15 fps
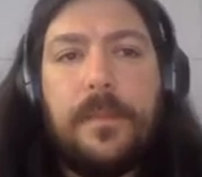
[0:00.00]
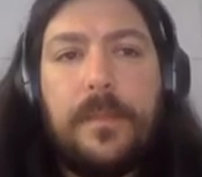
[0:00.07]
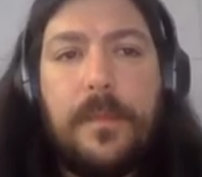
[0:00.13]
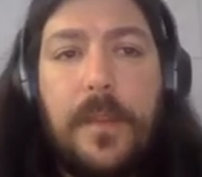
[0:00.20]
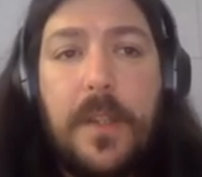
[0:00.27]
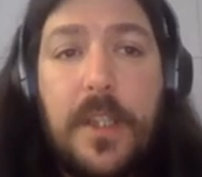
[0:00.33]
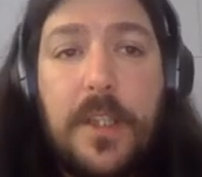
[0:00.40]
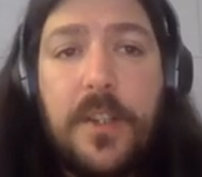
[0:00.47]

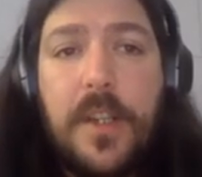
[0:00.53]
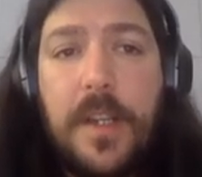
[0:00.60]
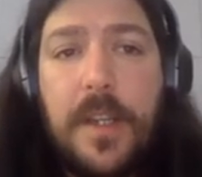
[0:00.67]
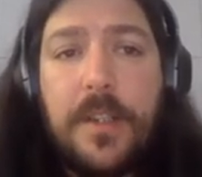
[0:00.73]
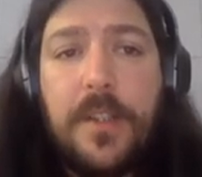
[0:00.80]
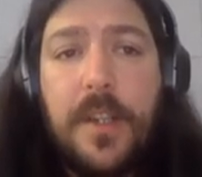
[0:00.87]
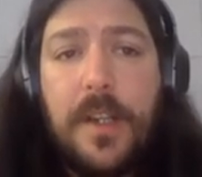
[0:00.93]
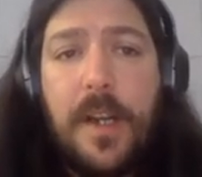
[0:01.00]
This
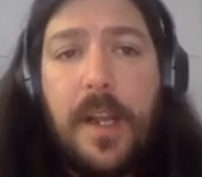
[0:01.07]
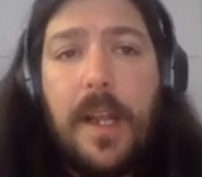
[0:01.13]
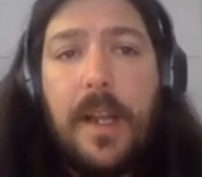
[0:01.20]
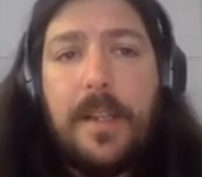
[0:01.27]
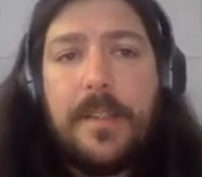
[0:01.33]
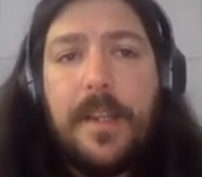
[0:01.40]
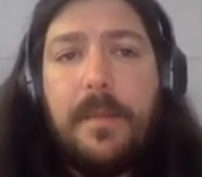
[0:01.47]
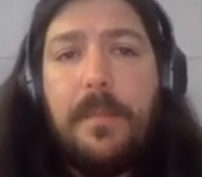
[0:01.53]
year's General
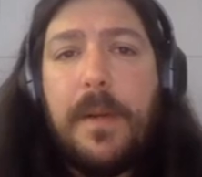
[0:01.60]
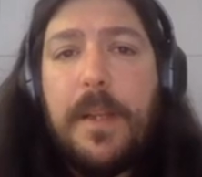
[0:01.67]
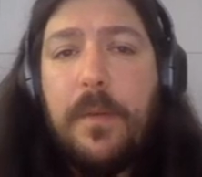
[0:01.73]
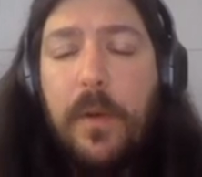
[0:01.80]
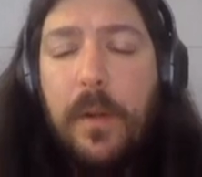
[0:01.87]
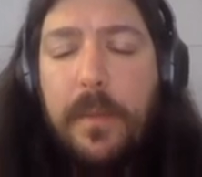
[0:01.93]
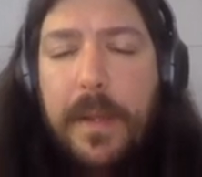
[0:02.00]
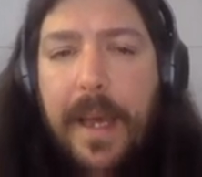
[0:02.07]
Assembly
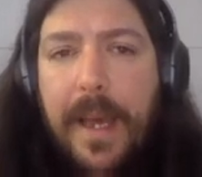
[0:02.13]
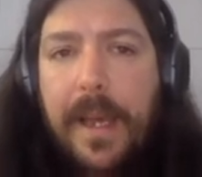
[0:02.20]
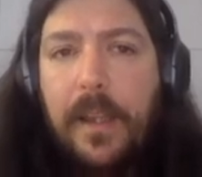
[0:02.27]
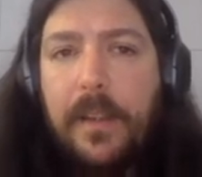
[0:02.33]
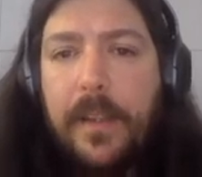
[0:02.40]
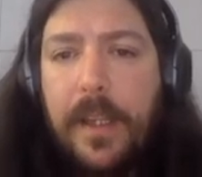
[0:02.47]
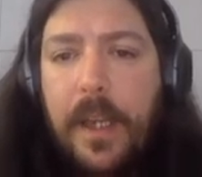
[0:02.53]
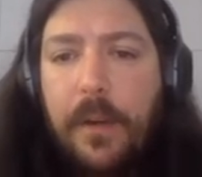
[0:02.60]
will be
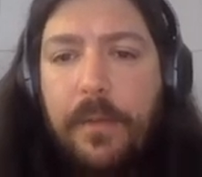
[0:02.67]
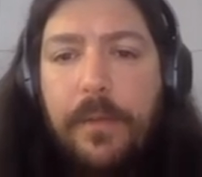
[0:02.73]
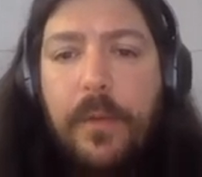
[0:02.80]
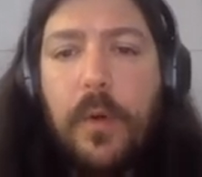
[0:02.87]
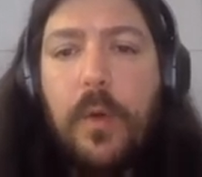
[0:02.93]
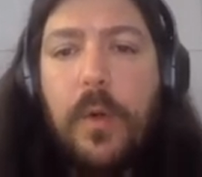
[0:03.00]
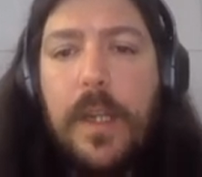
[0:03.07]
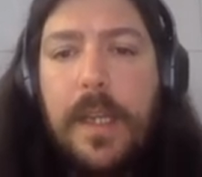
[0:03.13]
held in a
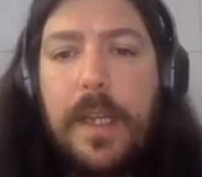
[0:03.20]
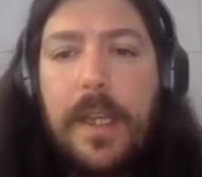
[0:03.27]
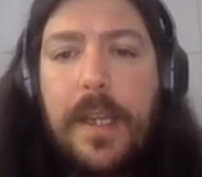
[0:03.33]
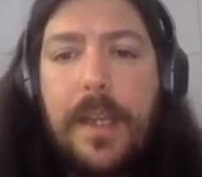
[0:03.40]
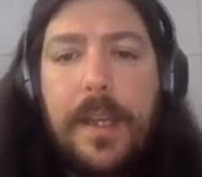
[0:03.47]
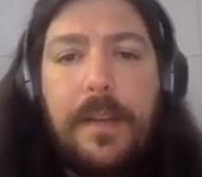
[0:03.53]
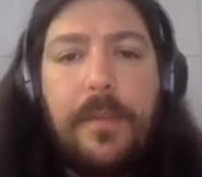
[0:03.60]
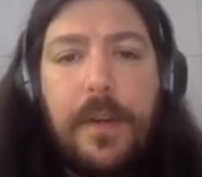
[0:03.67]

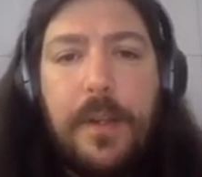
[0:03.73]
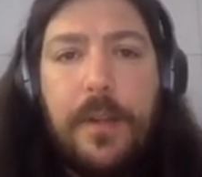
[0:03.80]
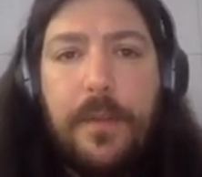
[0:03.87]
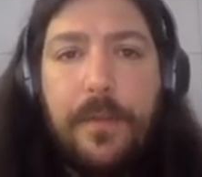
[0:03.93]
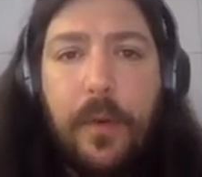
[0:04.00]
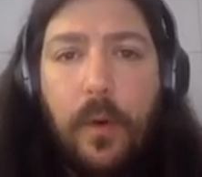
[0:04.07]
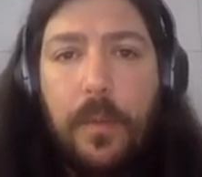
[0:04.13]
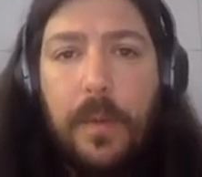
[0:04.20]
fully hybrid
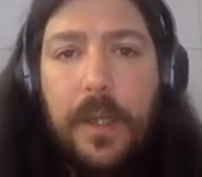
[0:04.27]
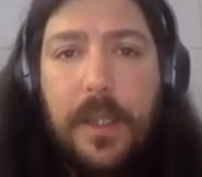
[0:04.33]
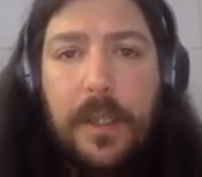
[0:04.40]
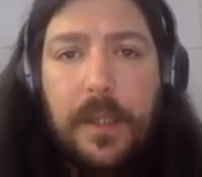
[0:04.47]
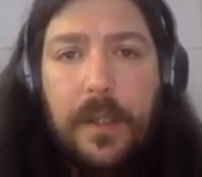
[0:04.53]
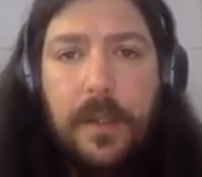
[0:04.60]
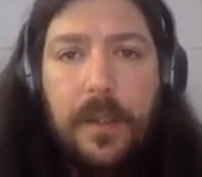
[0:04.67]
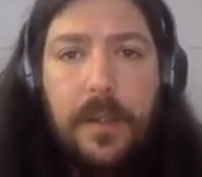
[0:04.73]
format.
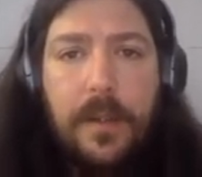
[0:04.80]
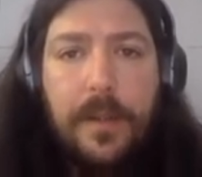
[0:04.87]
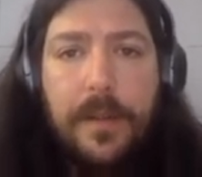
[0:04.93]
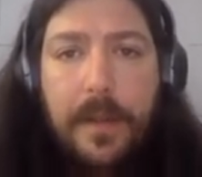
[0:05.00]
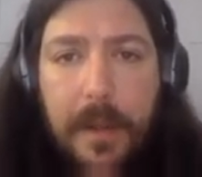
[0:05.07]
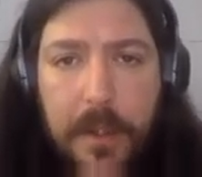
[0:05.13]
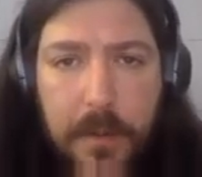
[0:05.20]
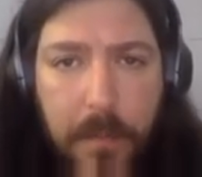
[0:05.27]

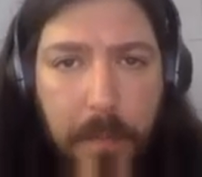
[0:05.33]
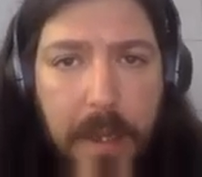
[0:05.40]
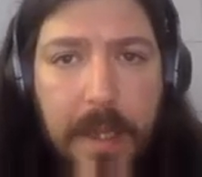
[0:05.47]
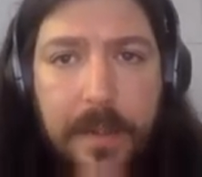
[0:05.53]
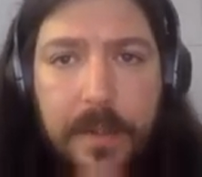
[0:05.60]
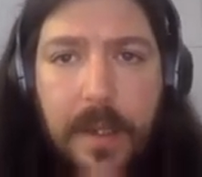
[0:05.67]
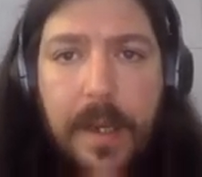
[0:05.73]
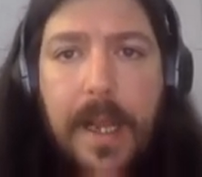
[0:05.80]
This
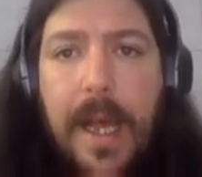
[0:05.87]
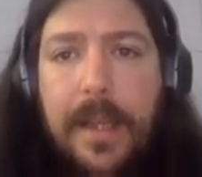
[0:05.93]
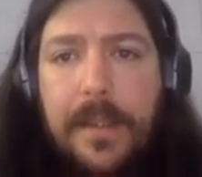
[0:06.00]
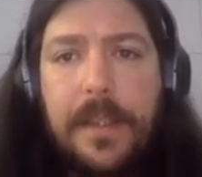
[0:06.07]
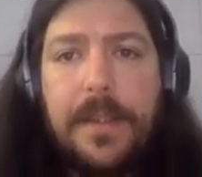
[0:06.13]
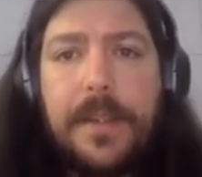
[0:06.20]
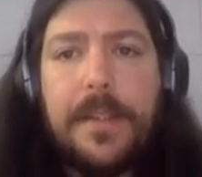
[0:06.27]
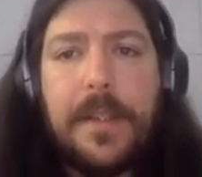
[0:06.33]
means that
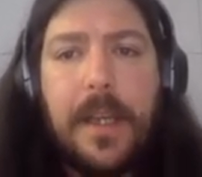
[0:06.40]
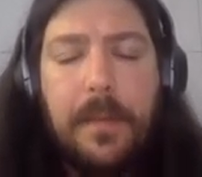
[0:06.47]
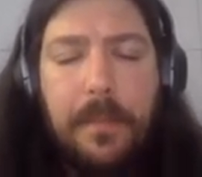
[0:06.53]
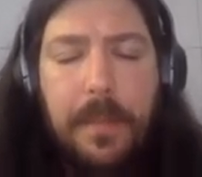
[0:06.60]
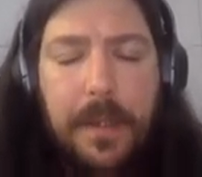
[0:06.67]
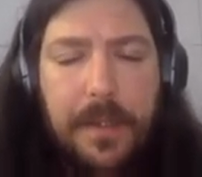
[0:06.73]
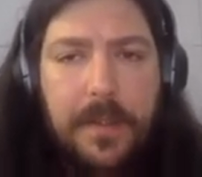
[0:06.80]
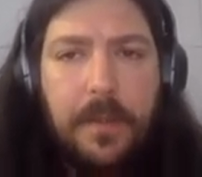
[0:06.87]
attendees can
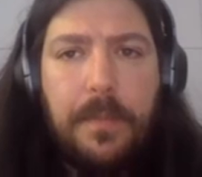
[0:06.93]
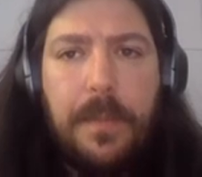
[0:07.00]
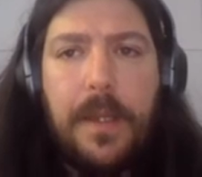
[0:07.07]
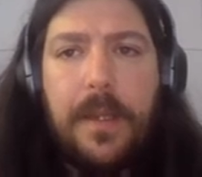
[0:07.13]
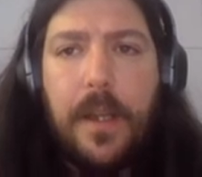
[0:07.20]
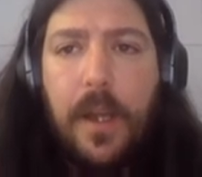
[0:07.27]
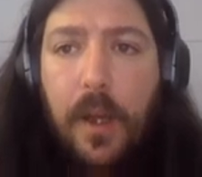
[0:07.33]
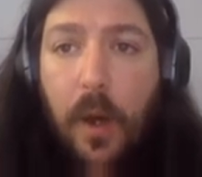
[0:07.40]
participate
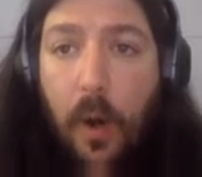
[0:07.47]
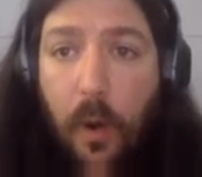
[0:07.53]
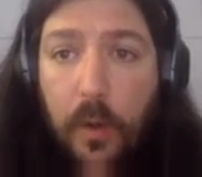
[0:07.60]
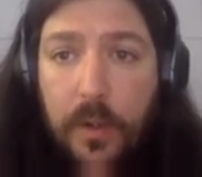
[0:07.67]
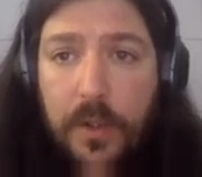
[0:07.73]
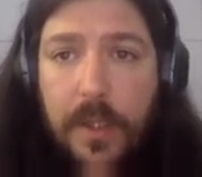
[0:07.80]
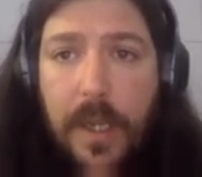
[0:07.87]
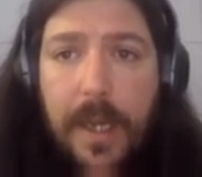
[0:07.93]

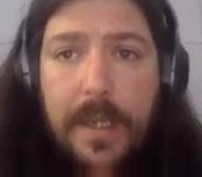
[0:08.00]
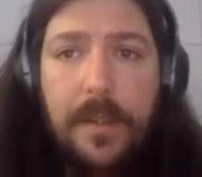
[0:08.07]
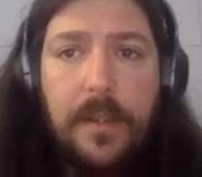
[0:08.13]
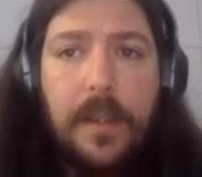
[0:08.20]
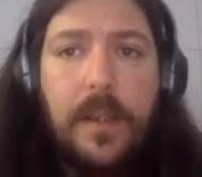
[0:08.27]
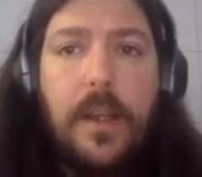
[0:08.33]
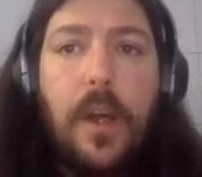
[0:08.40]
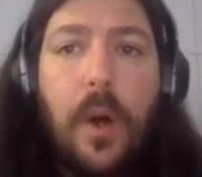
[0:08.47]
on-site
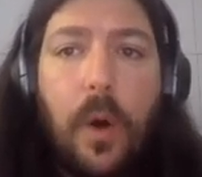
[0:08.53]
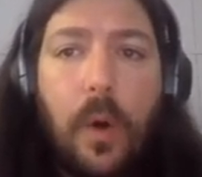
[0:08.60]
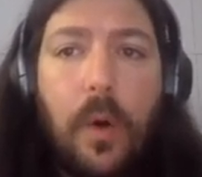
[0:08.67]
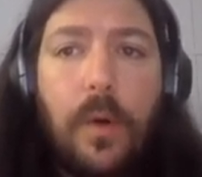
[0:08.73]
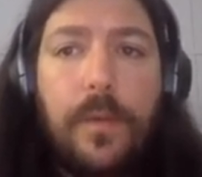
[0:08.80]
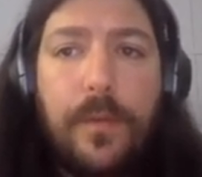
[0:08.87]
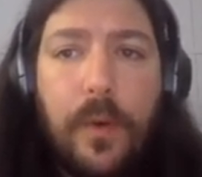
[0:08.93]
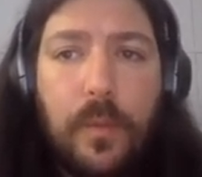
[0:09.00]

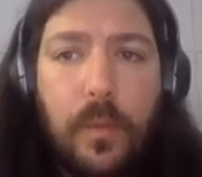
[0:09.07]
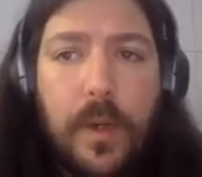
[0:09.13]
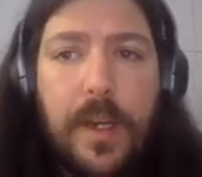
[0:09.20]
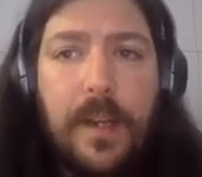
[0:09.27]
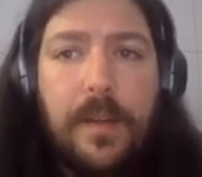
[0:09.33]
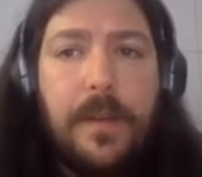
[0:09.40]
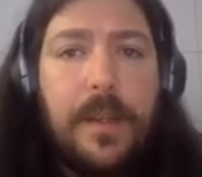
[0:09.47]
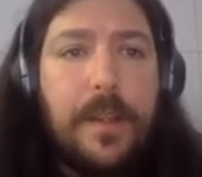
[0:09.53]
or from
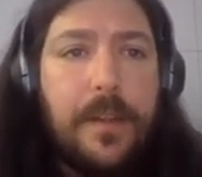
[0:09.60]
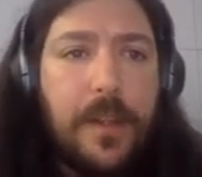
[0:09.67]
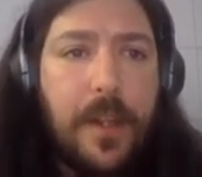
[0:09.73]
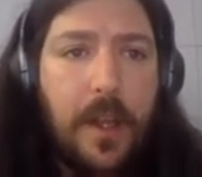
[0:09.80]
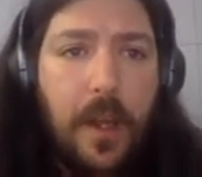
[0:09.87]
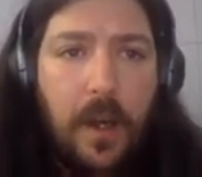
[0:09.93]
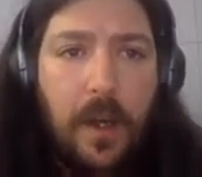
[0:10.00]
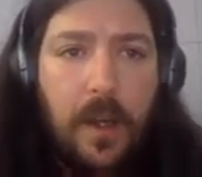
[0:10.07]
whenever they
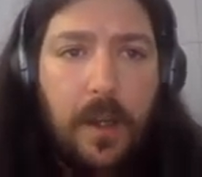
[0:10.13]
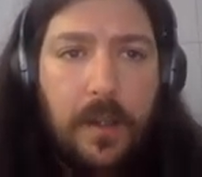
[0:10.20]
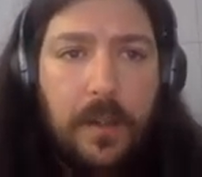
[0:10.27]
are.